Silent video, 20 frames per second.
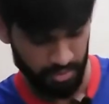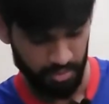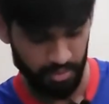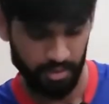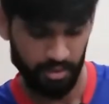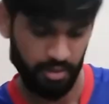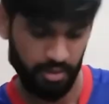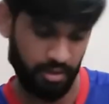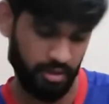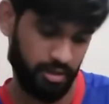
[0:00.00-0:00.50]

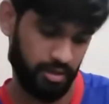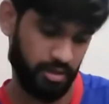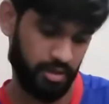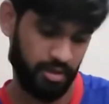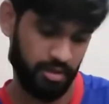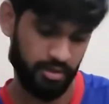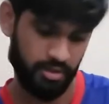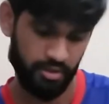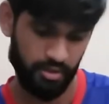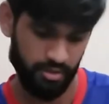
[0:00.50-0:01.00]
and then
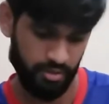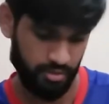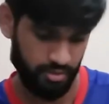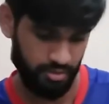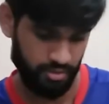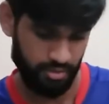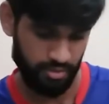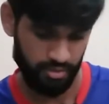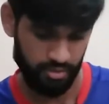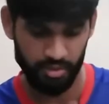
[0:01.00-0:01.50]
there
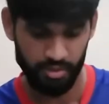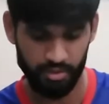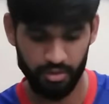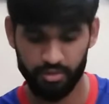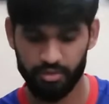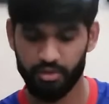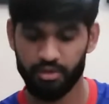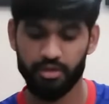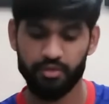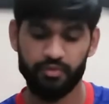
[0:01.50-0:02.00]
is the
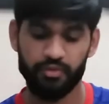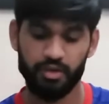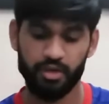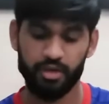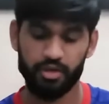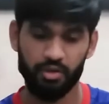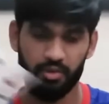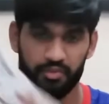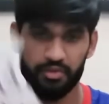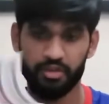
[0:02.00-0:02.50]

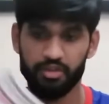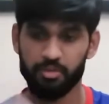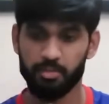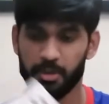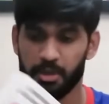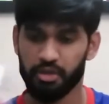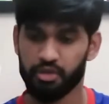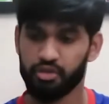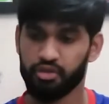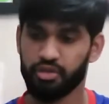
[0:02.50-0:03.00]
certificate of
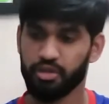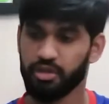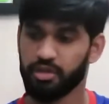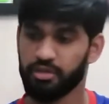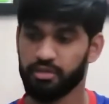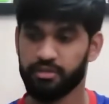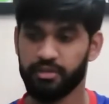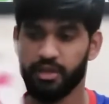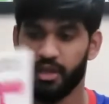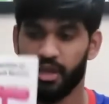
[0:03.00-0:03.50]
inspection
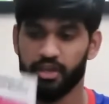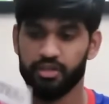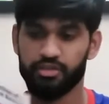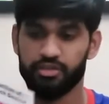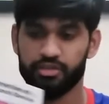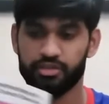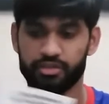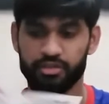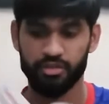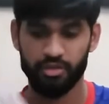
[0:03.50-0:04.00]

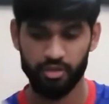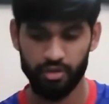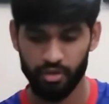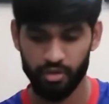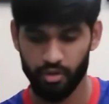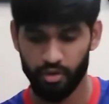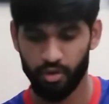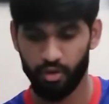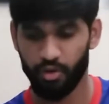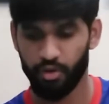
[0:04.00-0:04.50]

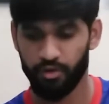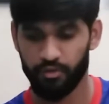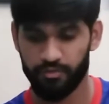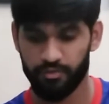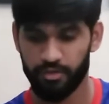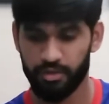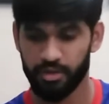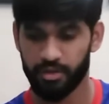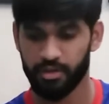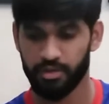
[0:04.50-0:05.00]
/ all of
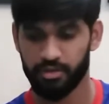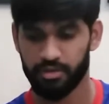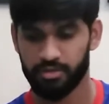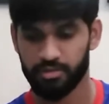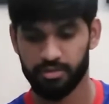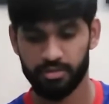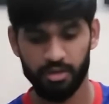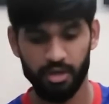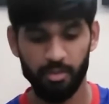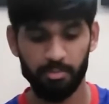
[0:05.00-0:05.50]
the
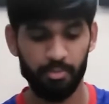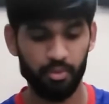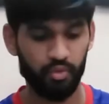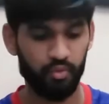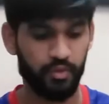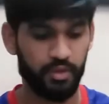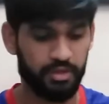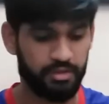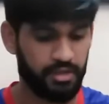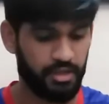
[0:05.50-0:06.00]

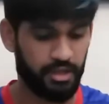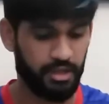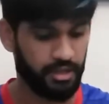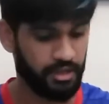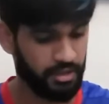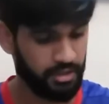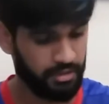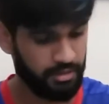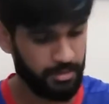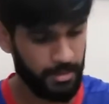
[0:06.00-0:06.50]
approvals that it
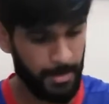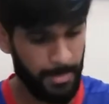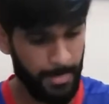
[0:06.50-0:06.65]
needs,